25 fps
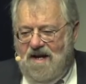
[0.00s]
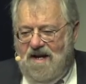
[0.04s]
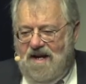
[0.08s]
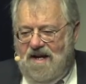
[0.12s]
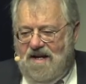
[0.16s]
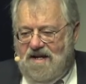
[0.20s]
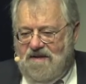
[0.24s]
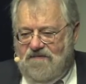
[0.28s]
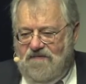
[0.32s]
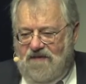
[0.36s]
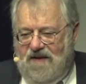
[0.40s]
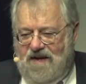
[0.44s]

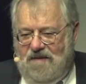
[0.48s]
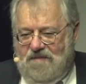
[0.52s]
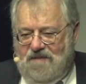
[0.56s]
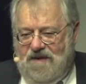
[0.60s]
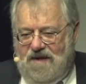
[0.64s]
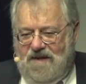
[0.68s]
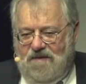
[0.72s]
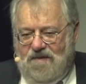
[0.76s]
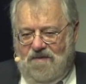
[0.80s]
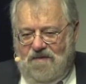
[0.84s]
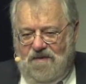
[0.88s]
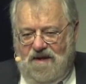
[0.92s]
His
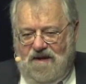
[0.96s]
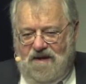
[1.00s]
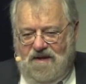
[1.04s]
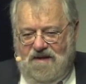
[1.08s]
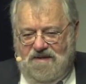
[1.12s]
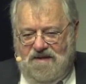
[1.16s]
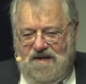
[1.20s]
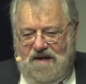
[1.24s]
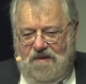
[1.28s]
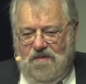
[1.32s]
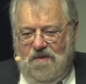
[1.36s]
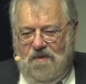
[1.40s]
family uh,
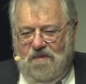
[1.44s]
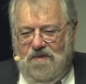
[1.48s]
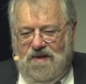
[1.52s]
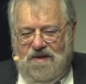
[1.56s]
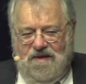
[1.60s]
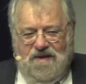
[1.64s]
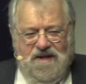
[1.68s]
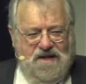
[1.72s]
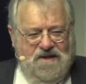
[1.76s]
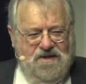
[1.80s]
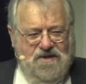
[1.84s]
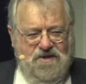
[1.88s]
said, well,
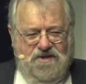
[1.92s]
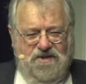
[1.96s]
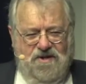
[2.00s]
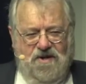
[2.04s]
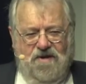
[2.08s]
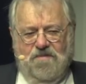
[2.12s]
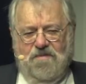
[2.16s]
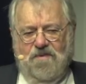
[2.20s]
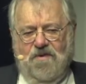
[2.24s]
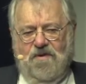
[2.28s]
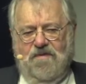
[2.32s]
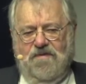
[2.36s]
you need to
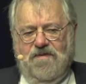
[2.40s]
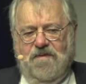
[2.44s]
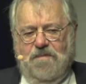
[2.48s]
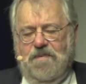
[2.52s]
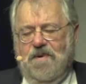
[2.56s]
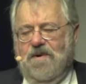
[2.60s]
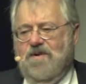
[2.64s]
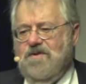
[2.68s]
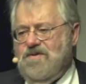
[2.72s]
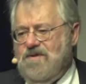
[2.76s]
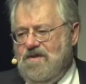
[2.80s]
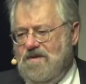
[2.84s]
show more of the
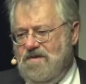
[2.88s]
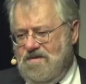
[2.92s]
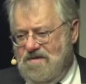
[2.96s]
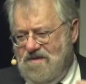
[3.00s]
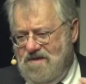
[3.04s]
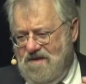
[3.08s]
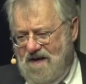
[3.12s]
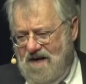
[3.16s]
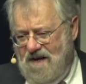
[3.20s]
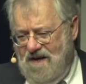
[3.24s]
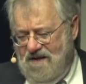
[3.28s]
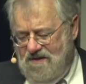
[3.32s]
personal
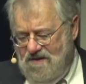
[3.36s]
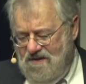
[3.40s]
side,